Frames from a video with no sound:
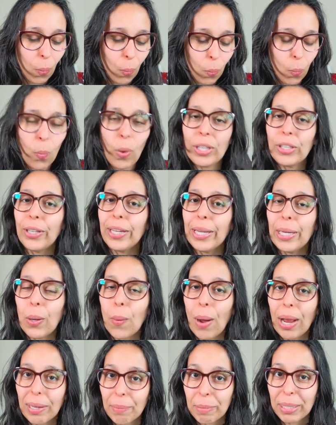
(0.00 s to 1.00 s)
what do you
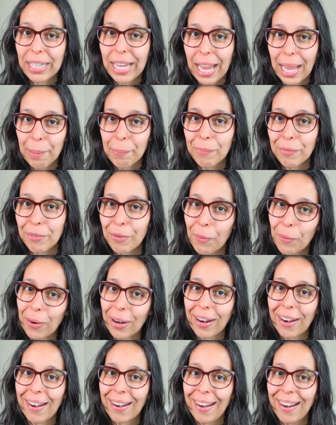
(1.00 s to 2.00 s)
know IBM
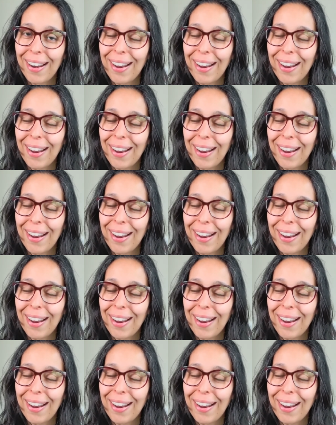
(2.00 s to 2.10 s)
for?